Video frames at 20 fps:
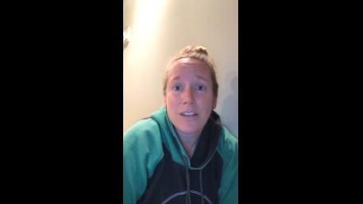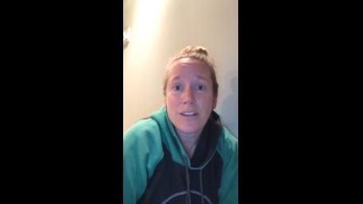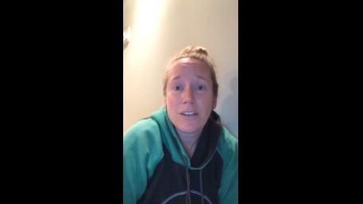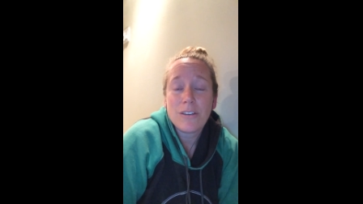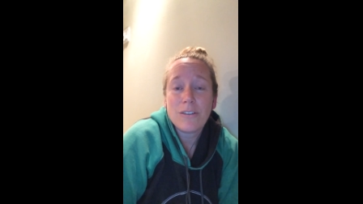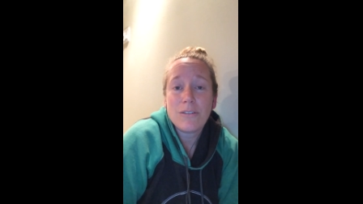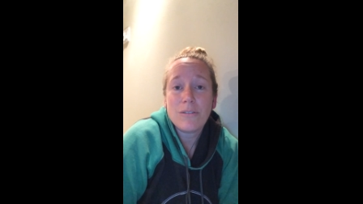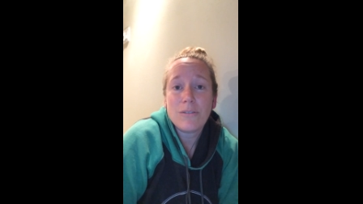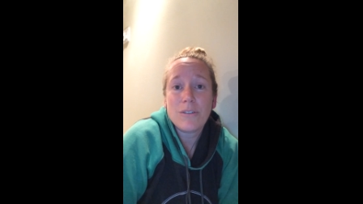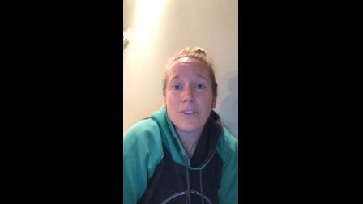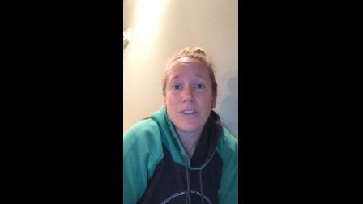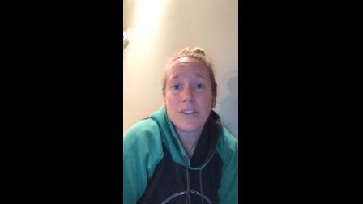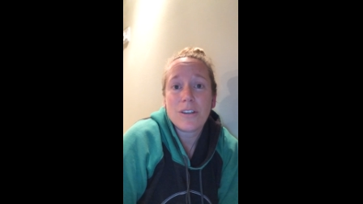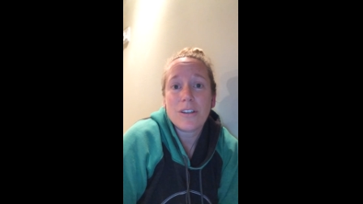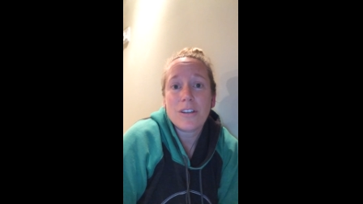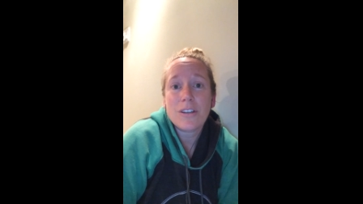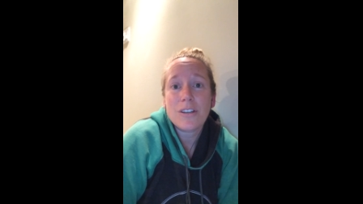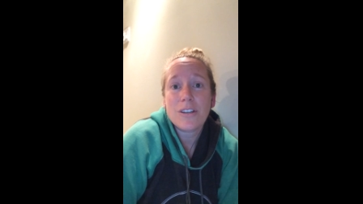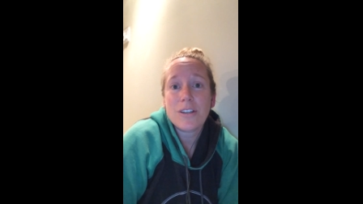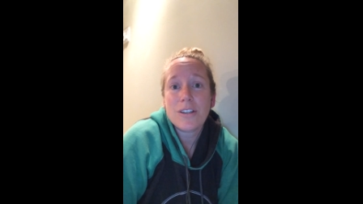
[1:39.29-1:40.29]
You
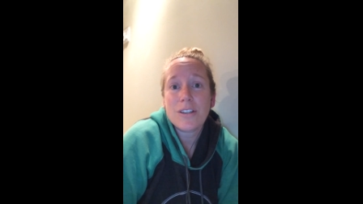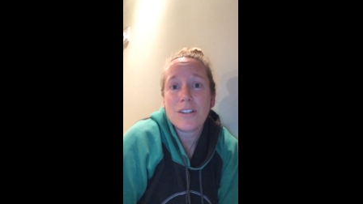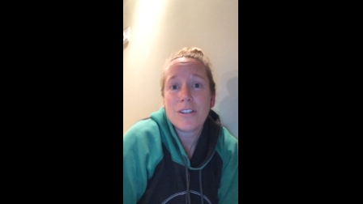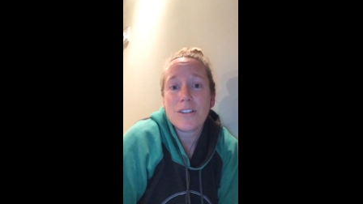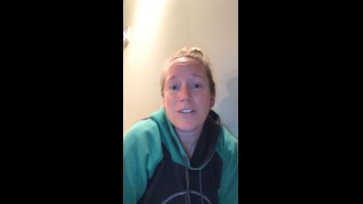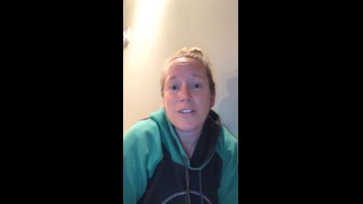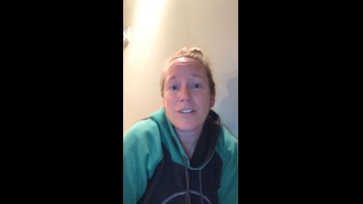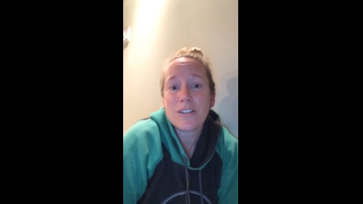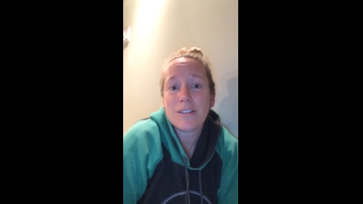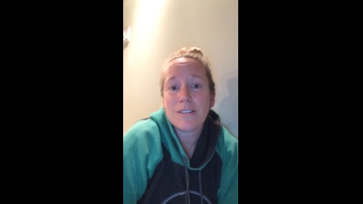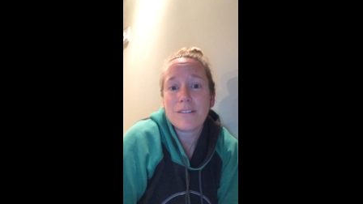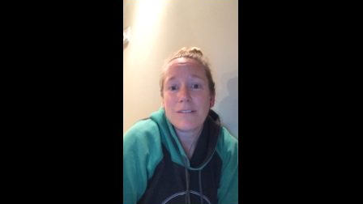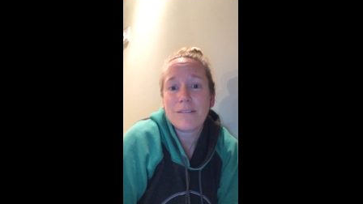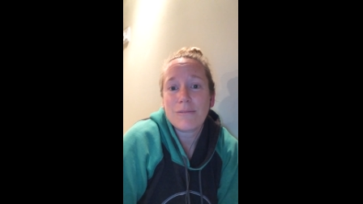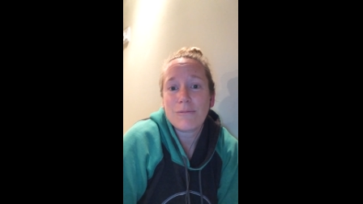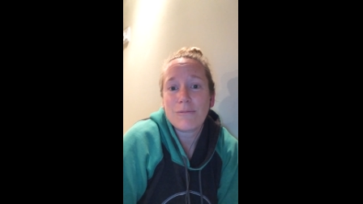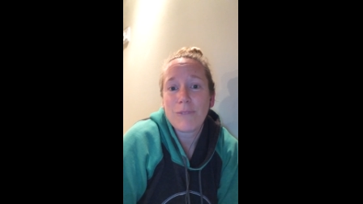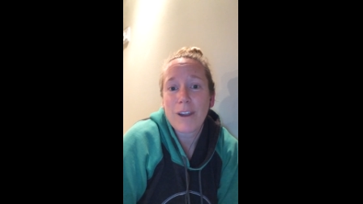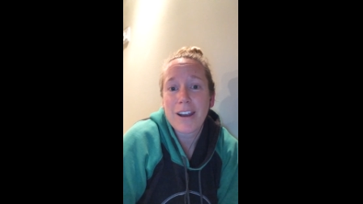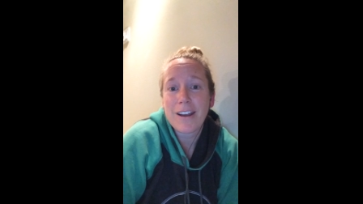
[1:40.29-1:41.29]
could
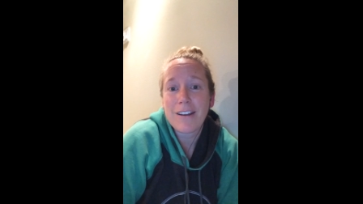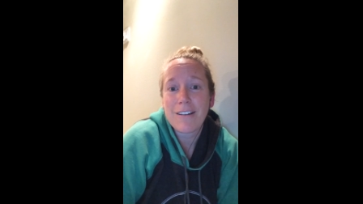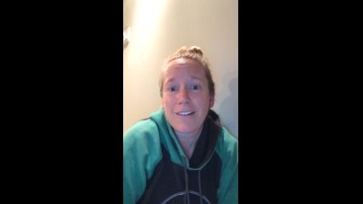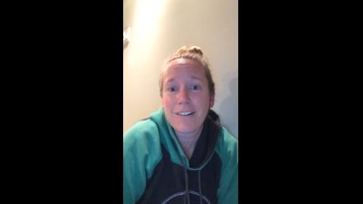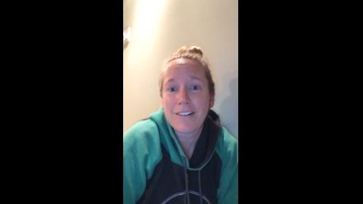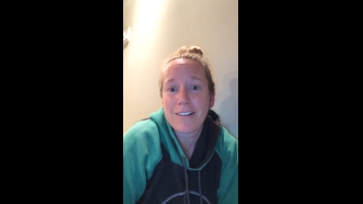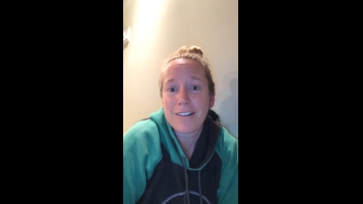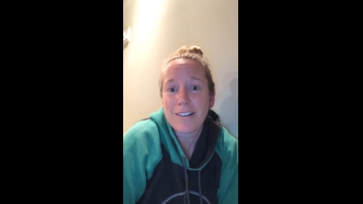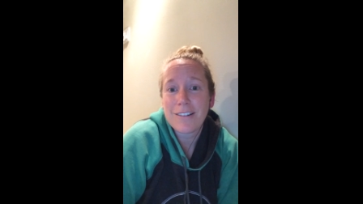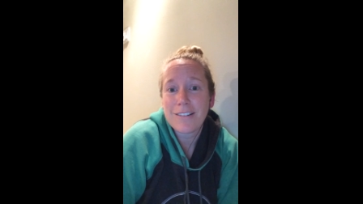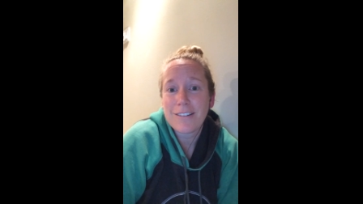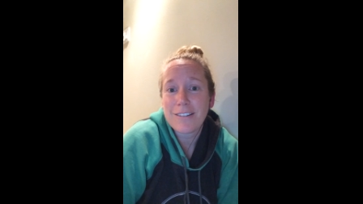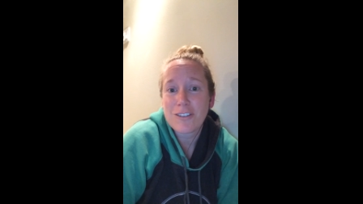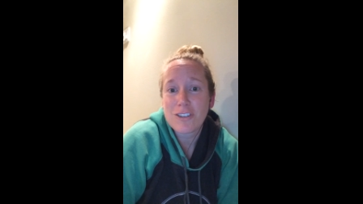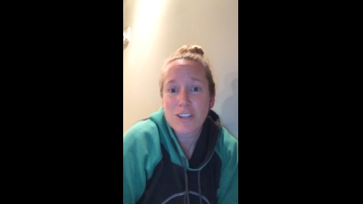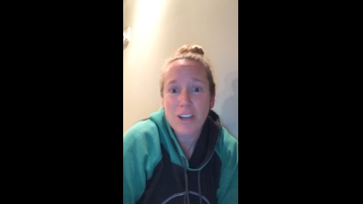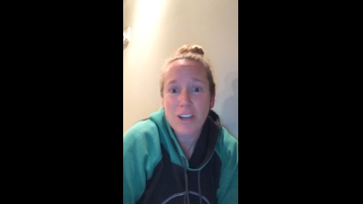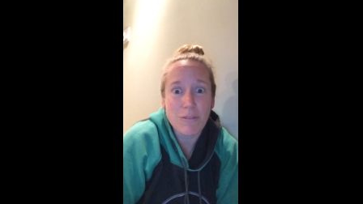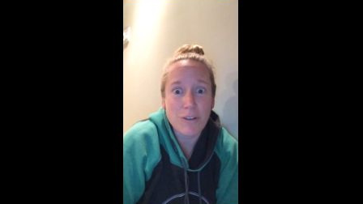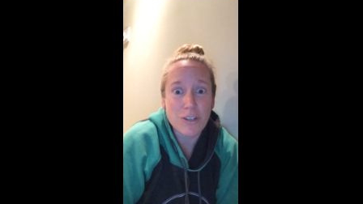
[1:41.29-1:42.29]
write on the
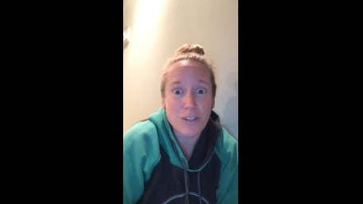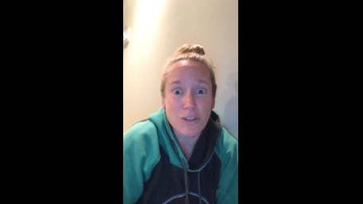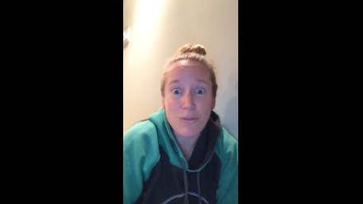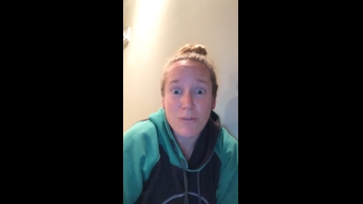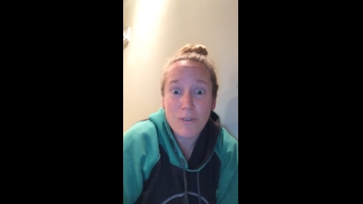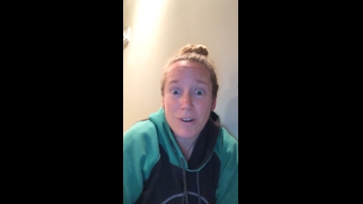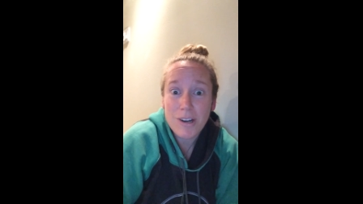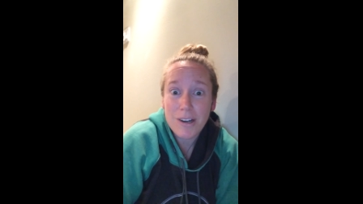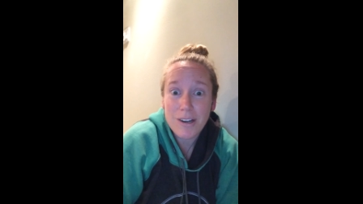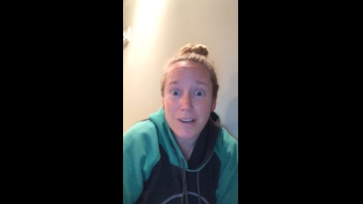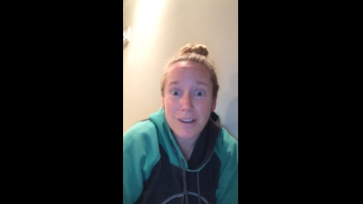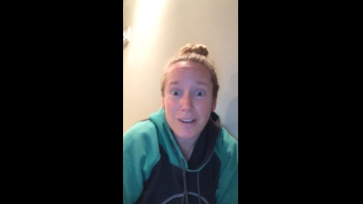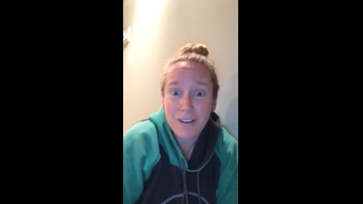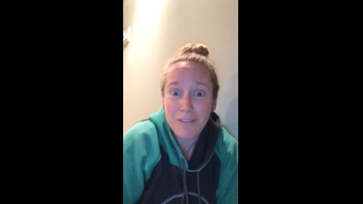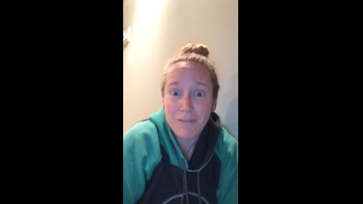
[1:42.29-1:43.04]
shower door.